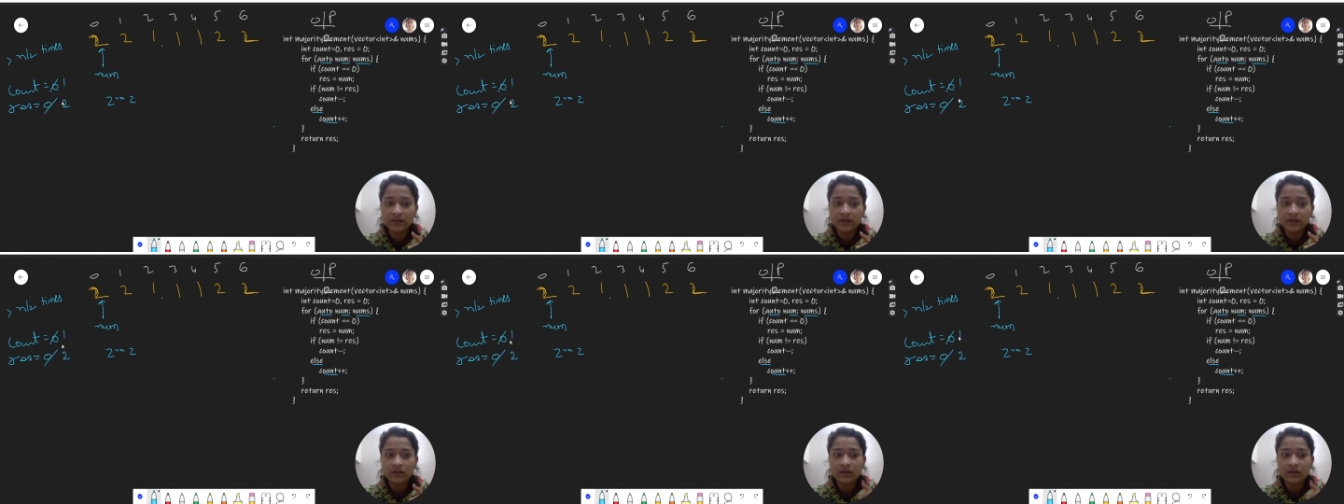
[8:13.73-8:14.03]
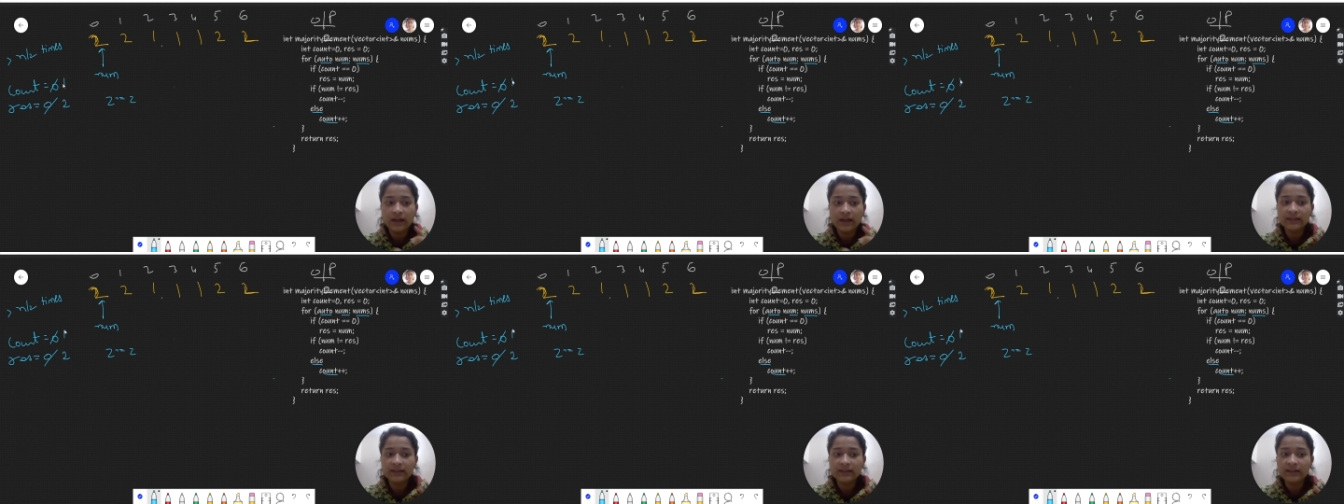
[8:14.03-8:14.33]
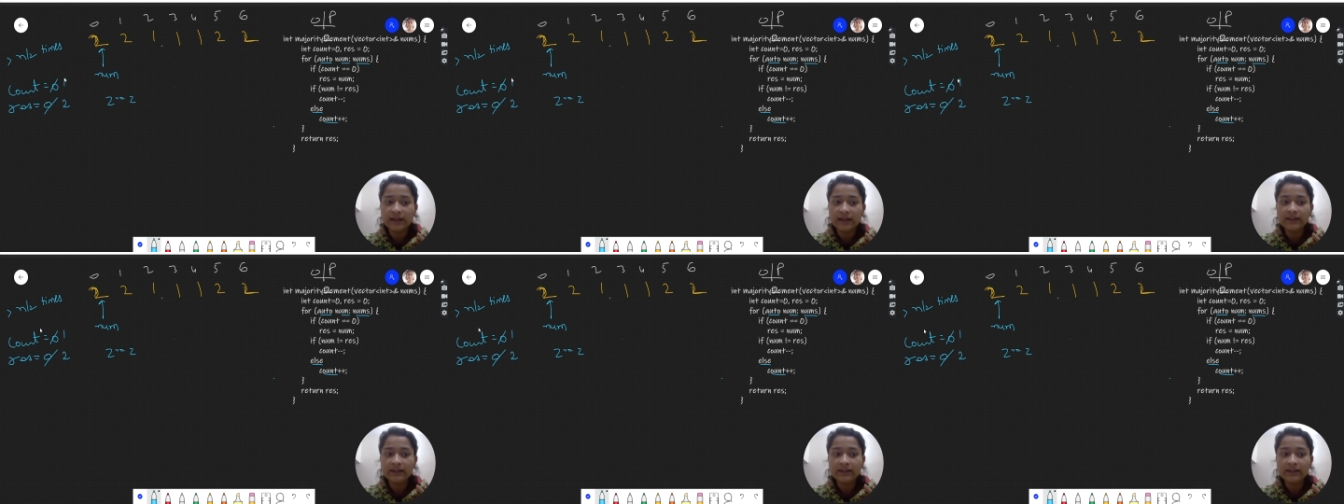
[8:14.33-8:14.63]
has
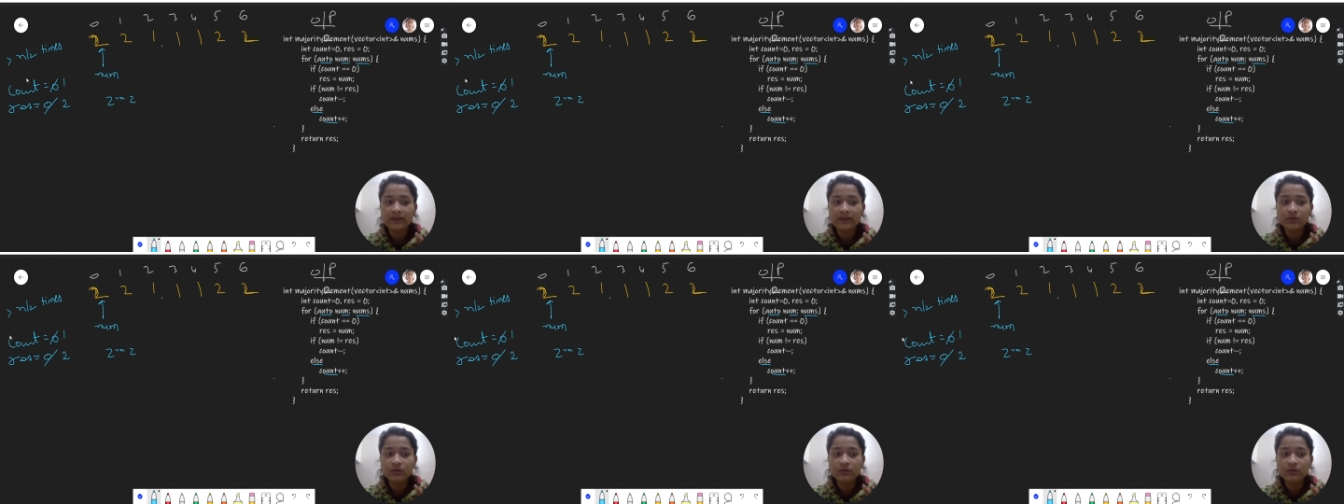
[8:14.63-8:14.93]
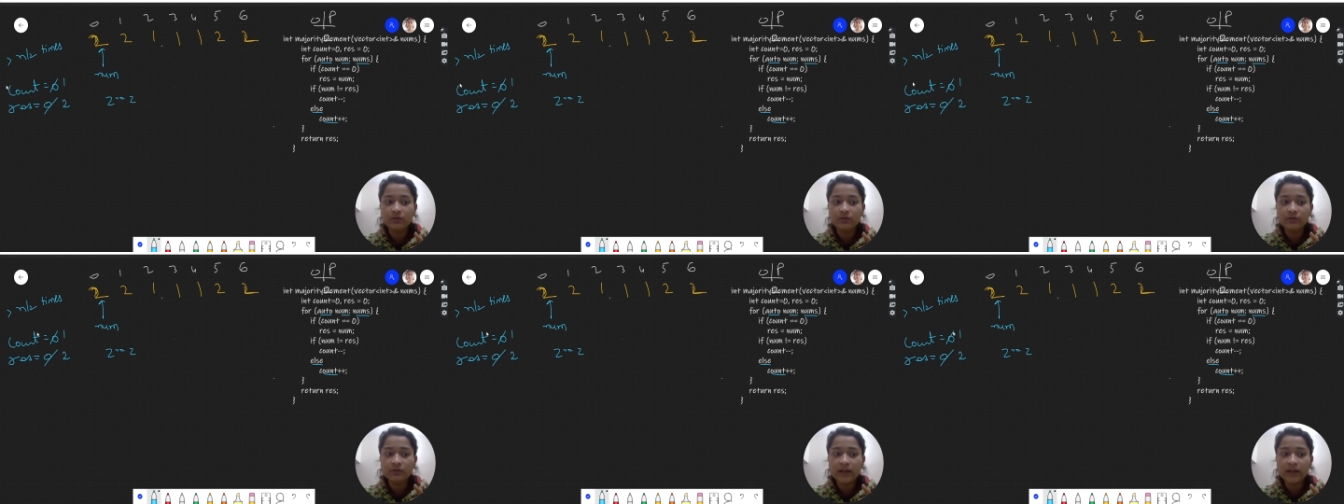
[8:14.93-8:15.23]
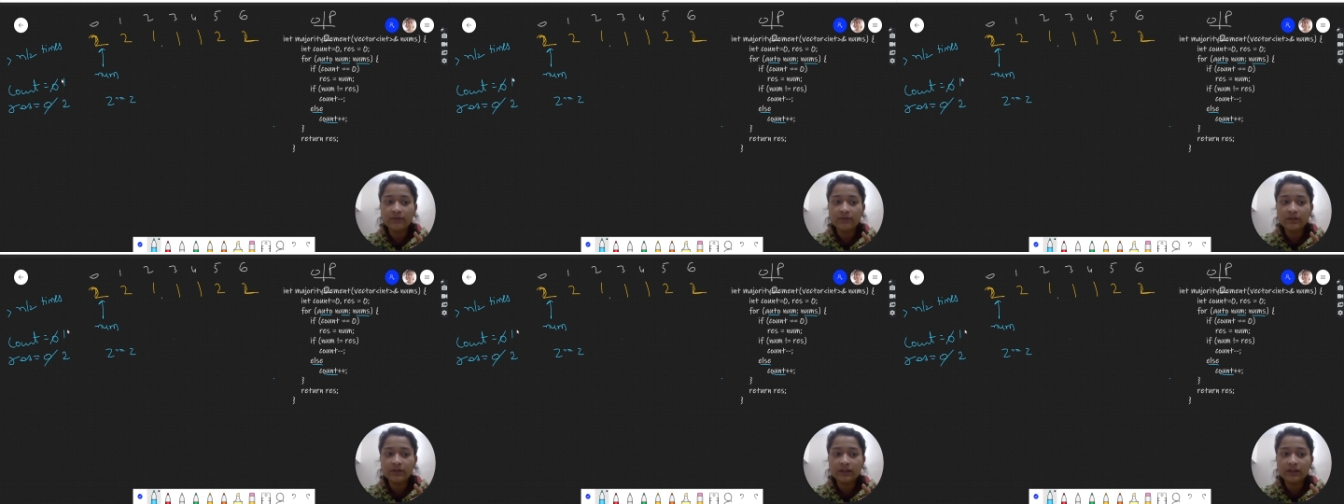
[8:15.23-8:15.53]
right now we
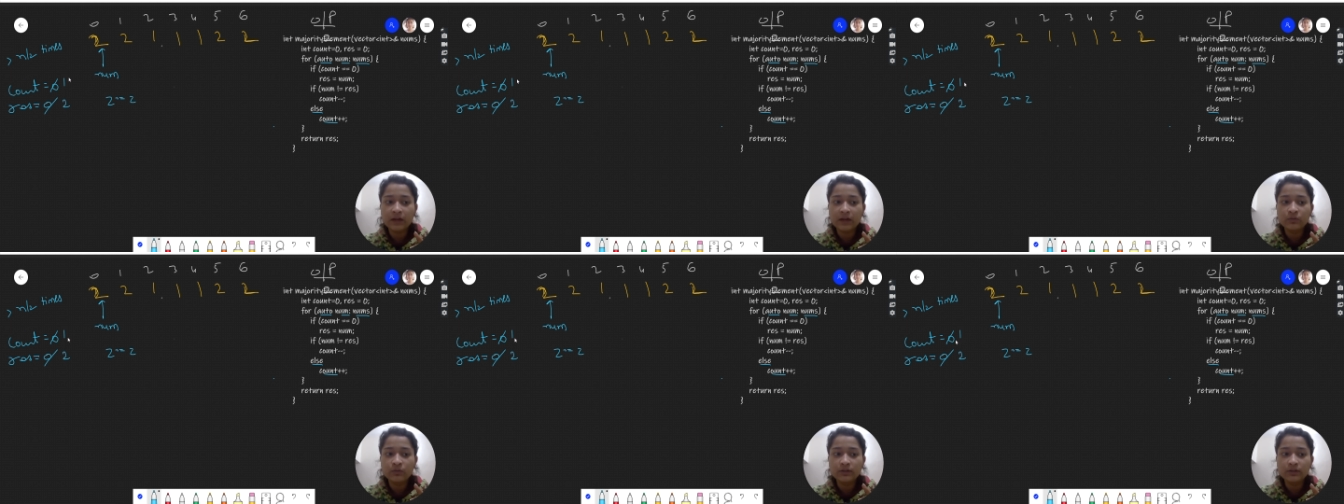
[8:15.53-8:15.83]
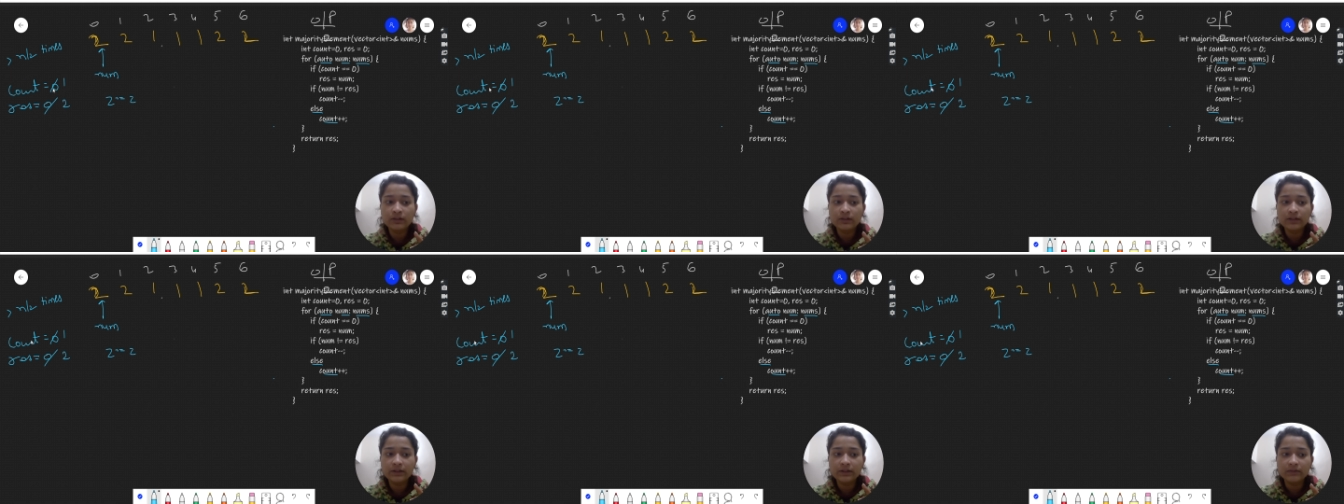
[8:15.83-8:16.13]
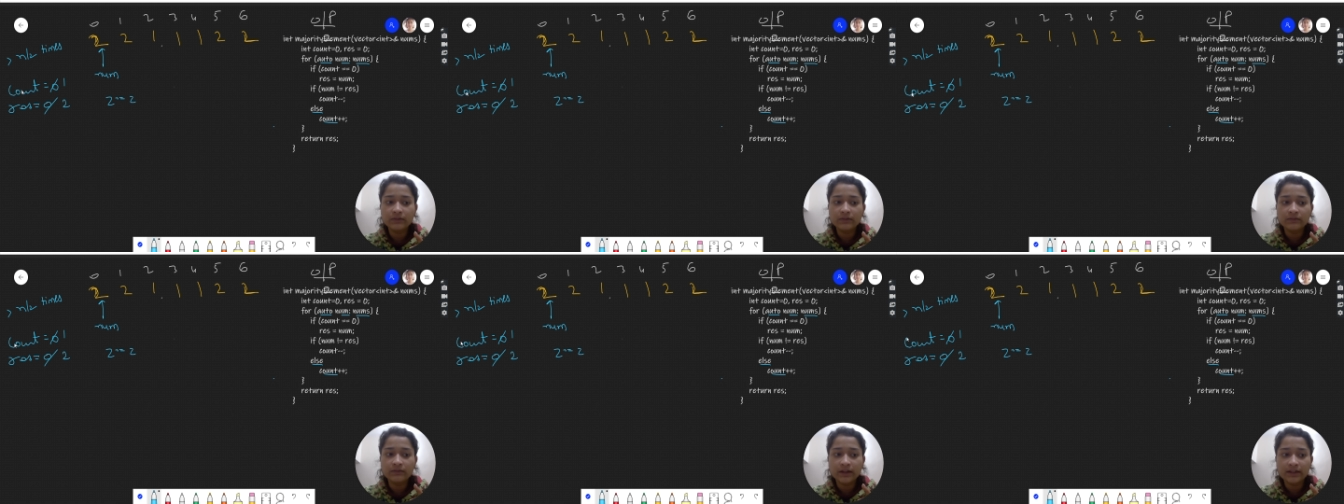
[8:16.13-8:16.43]
have encountered it
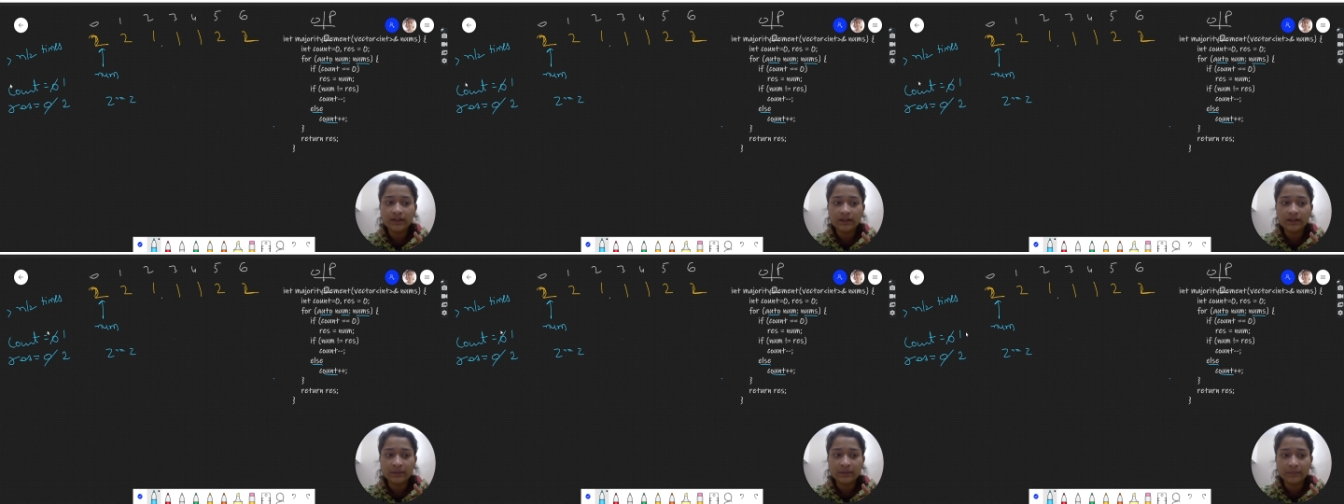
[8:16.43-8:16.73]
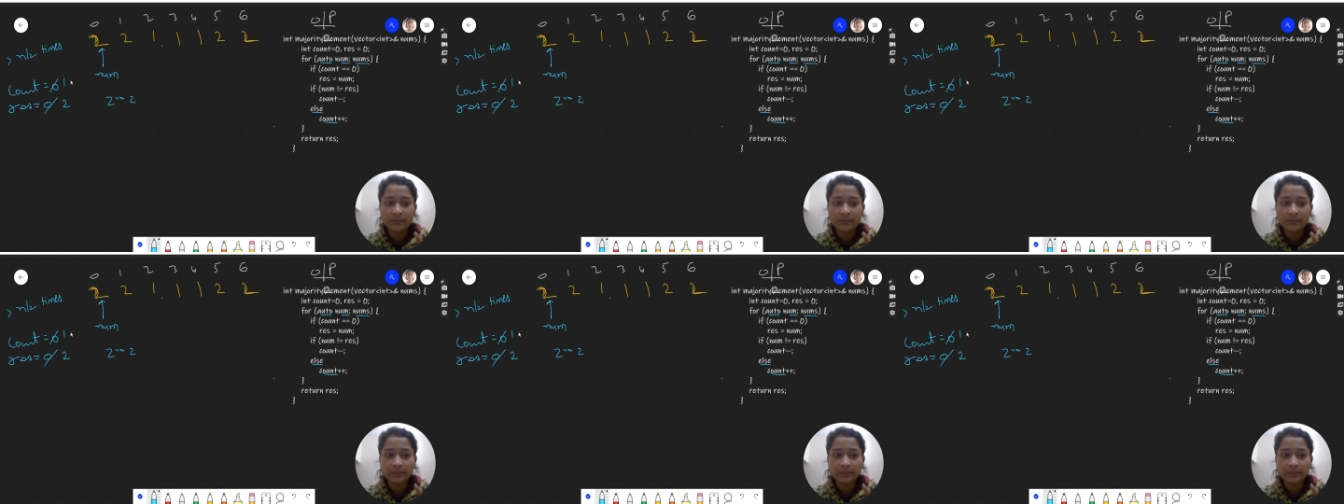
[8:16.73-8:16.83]
one time,